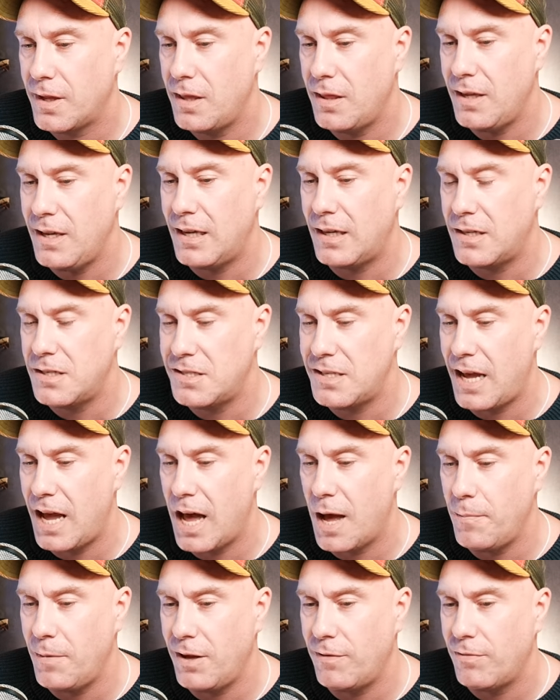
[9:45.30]

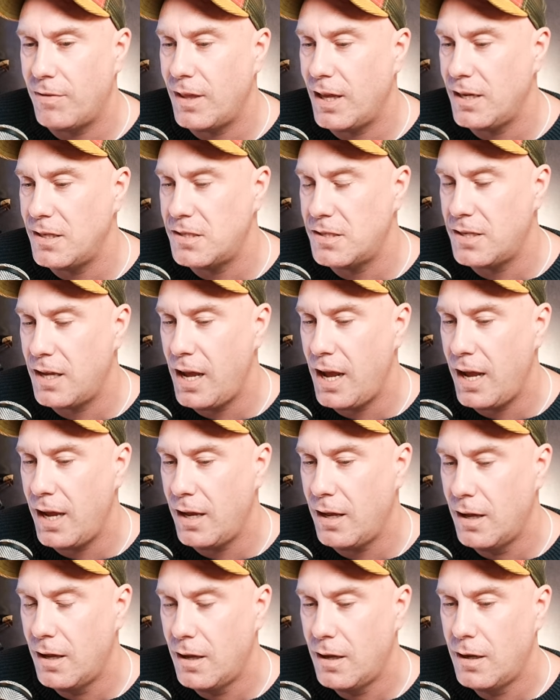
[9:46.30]
exam. If they
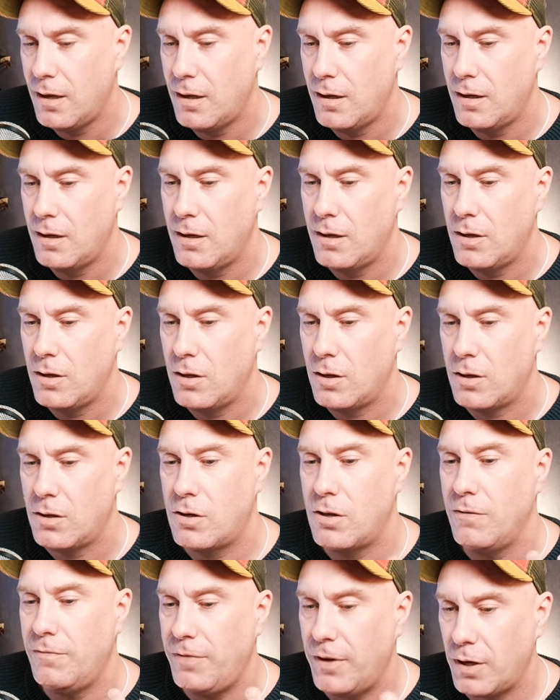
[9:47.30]
say
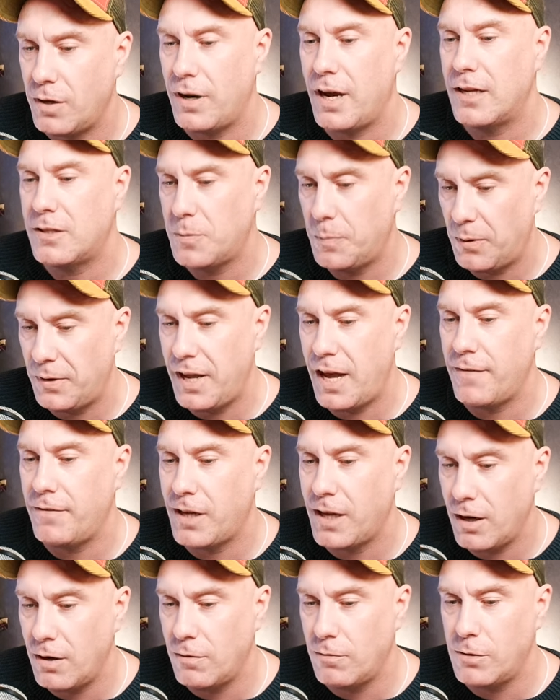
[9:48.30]
configure Ansible
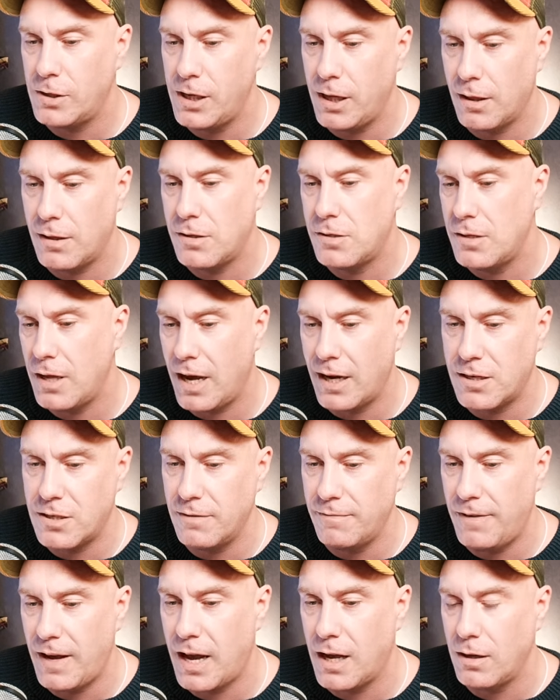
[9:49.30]
Navigator with X
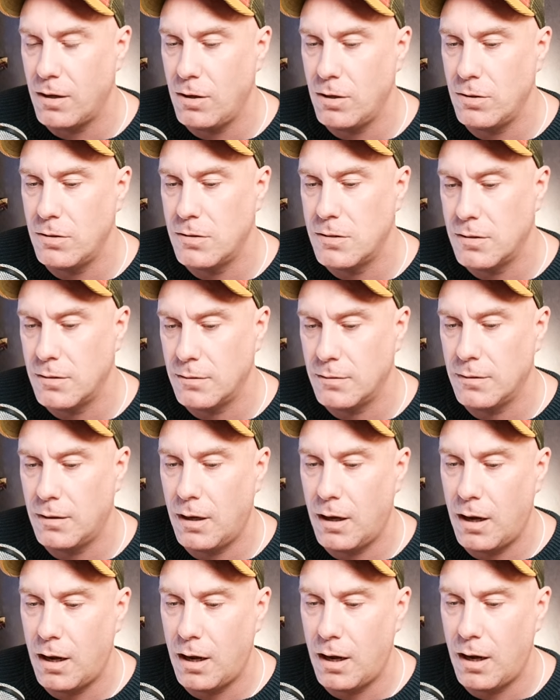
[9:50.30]
values,
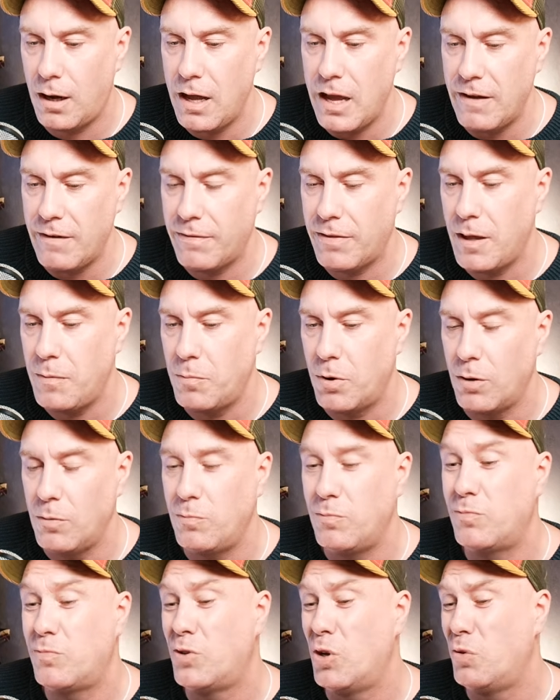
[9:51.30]
if they
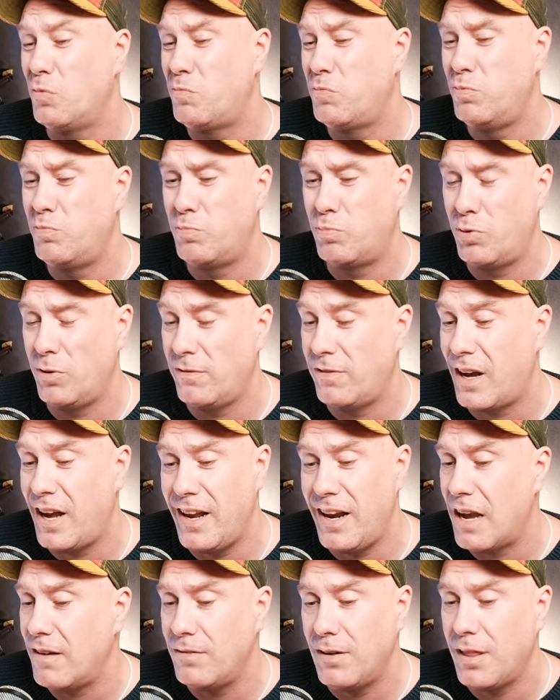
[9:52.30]
don't
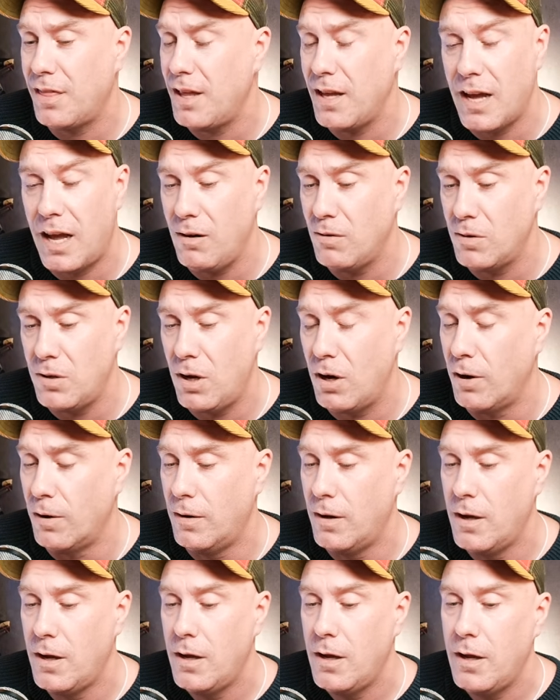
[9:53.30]
provide everything, I don't
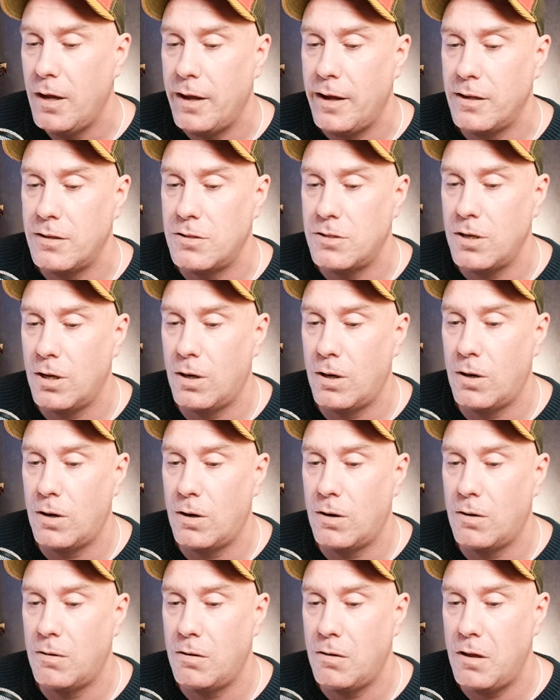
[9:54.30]
know. And
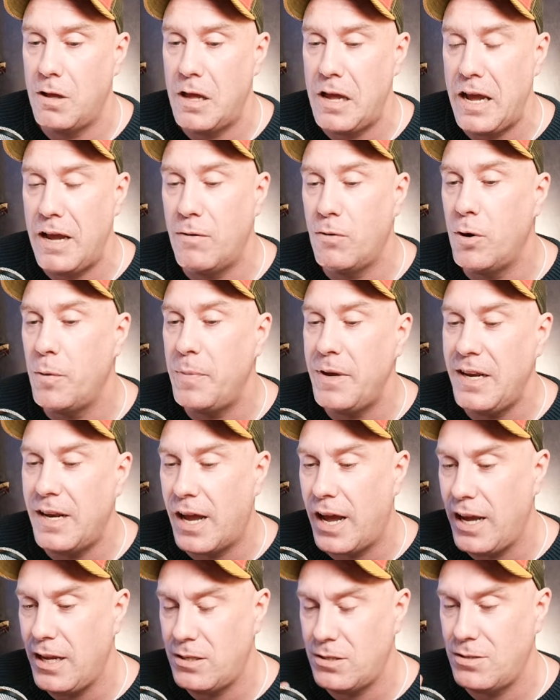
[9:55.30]
so it would be
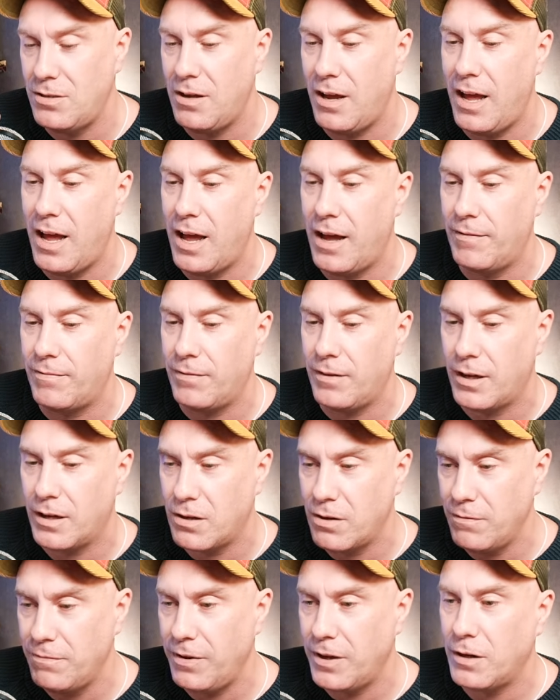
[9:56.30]
nice to have a
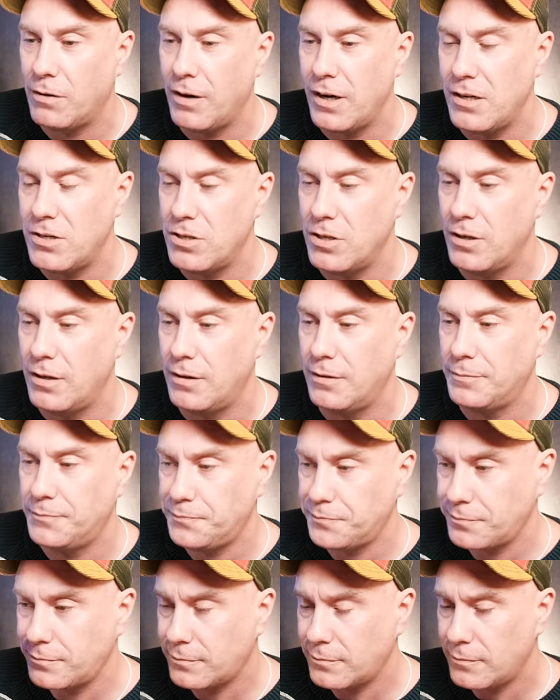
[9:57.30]
configuration
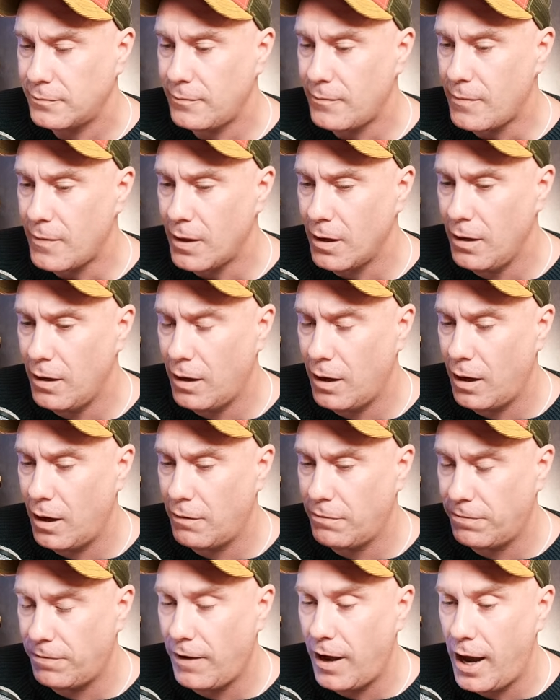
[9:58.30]

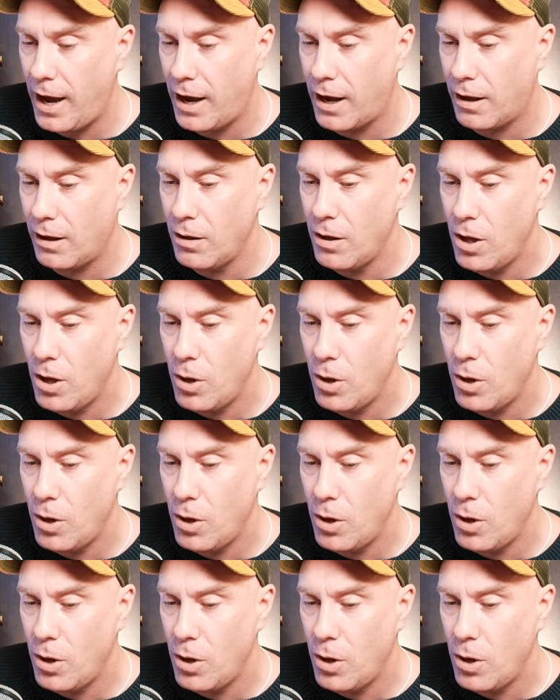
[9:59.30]
file